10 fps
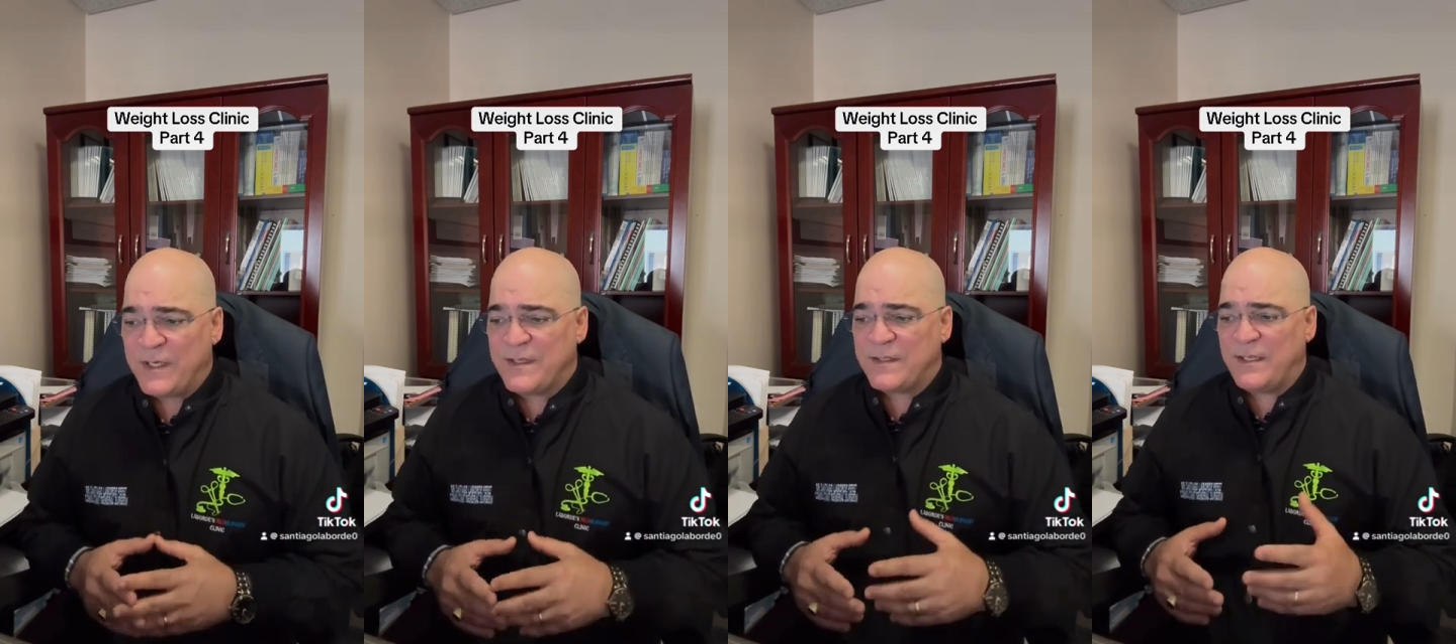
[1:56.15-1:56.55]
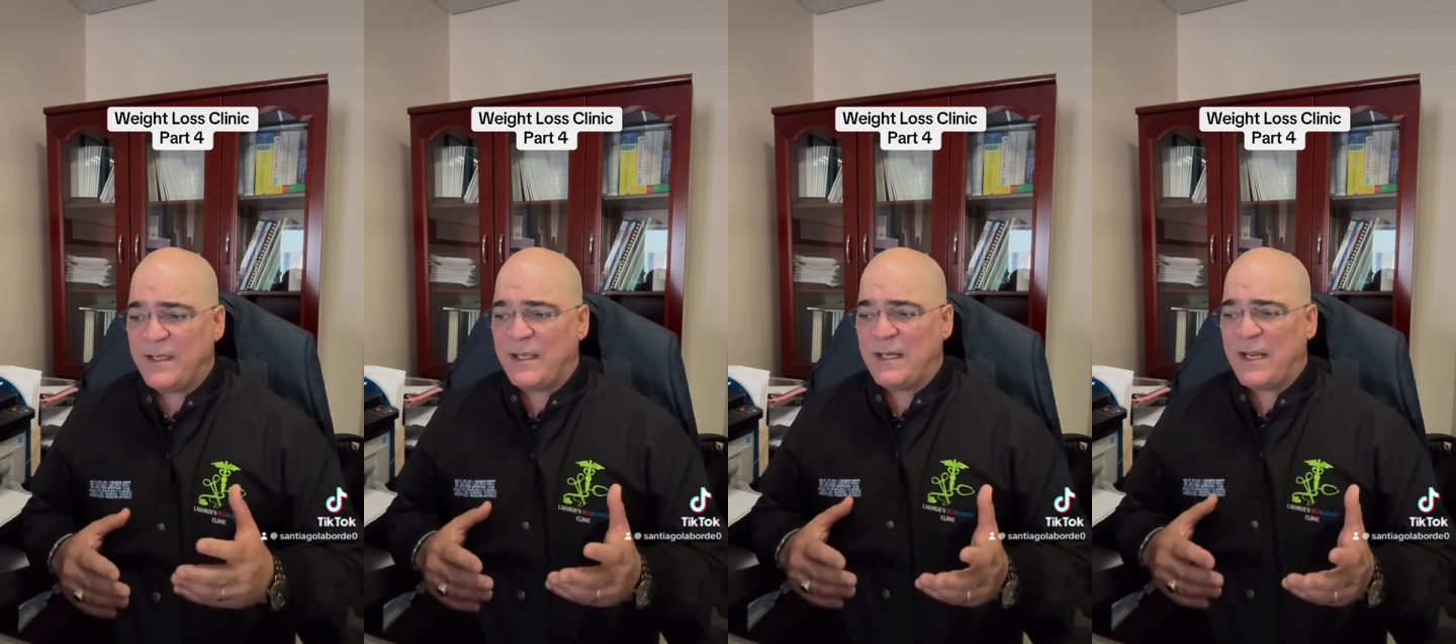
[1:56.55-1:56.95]
Is
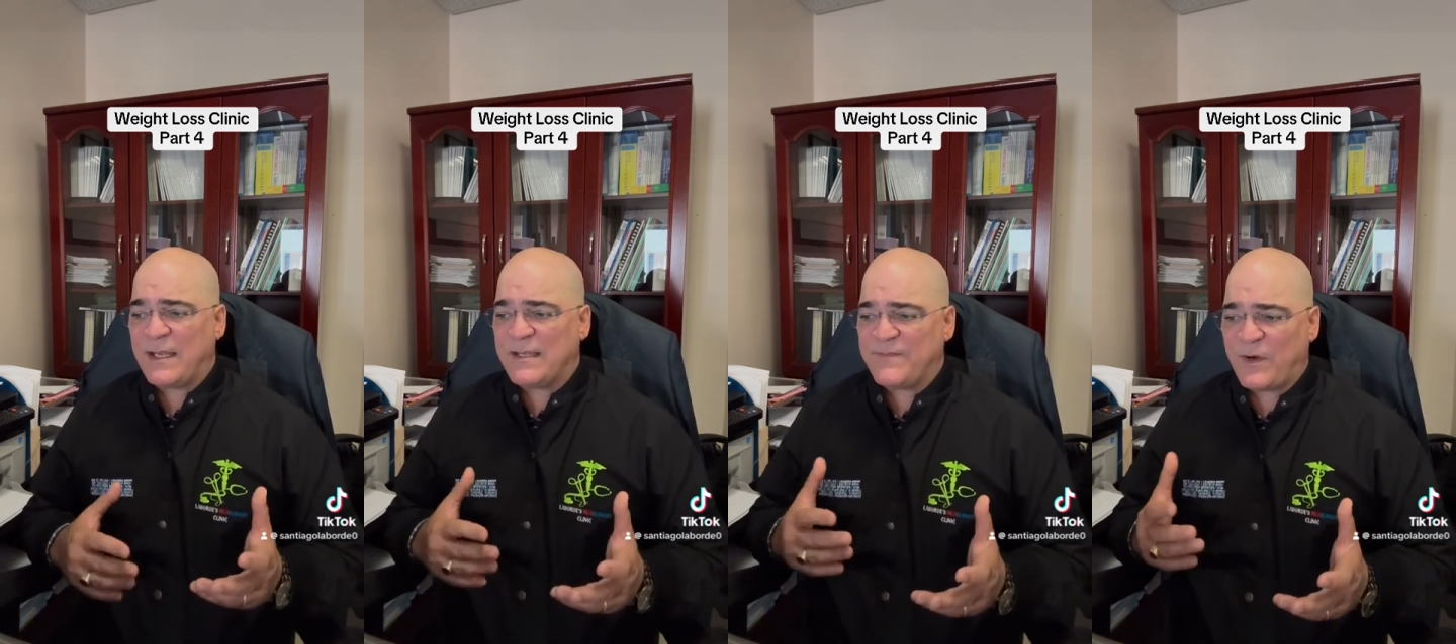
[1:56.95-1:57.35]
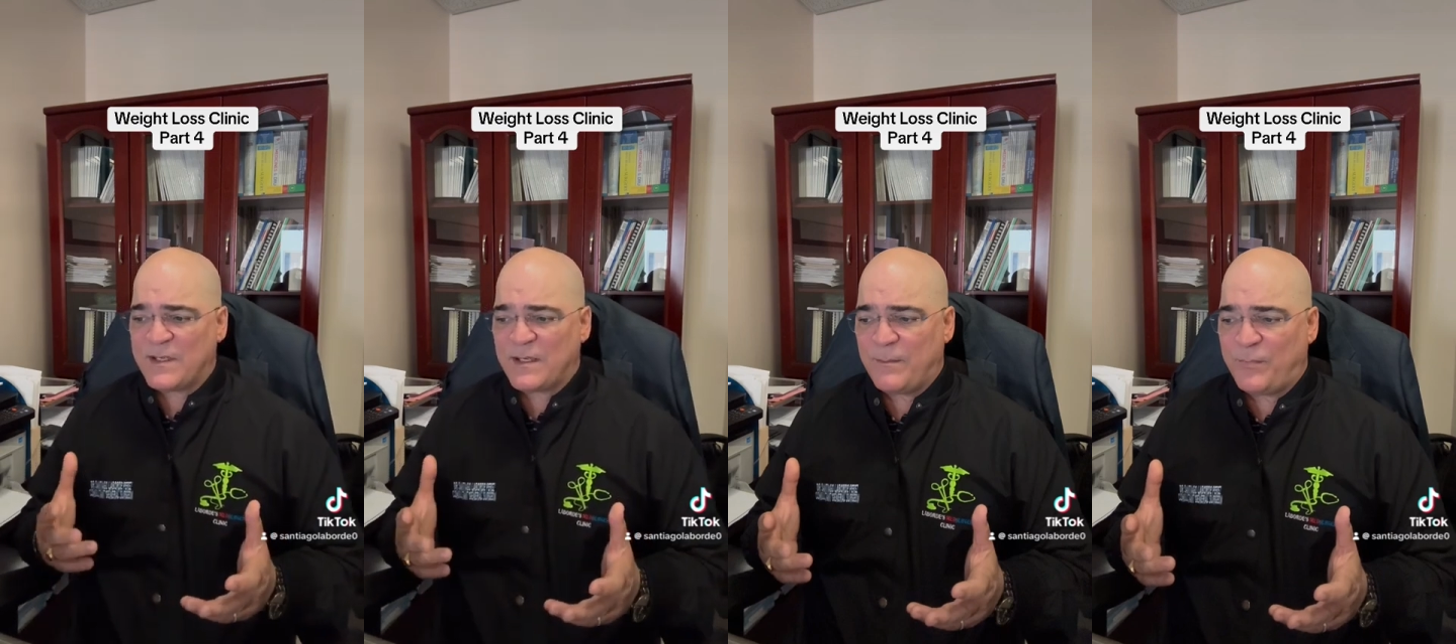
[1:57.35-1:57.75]
like, for
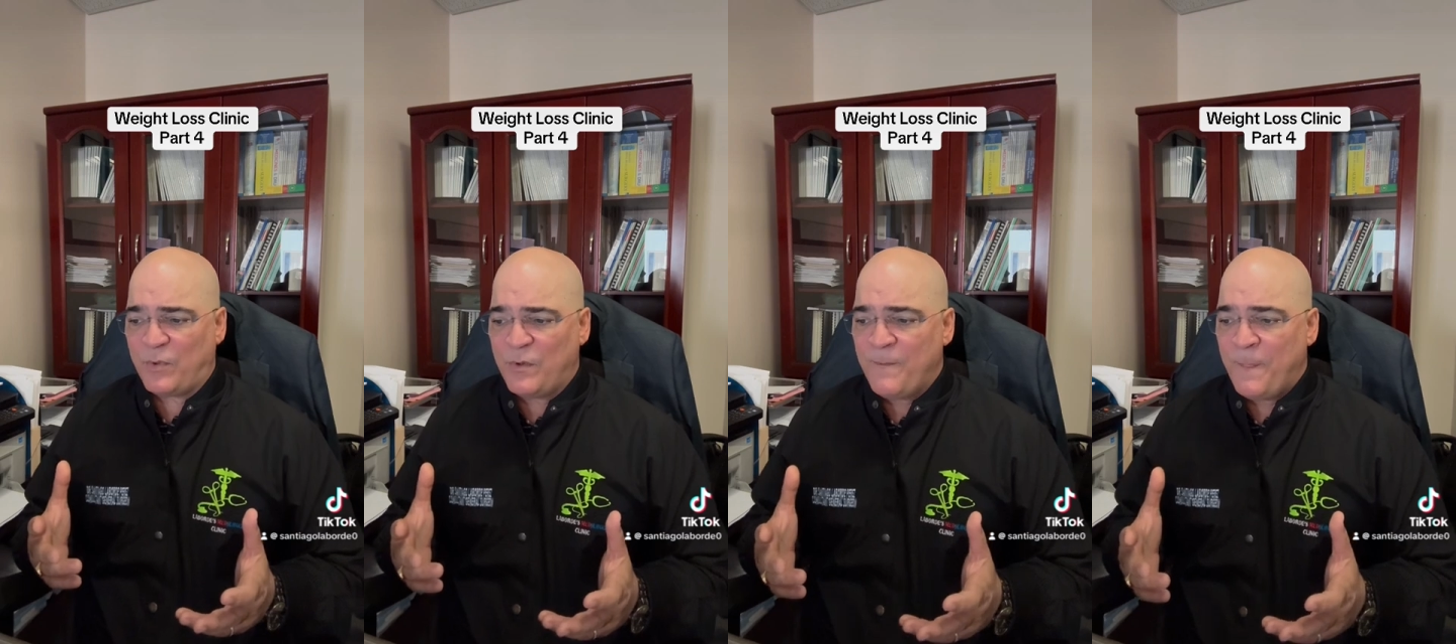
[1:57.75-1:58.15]
example,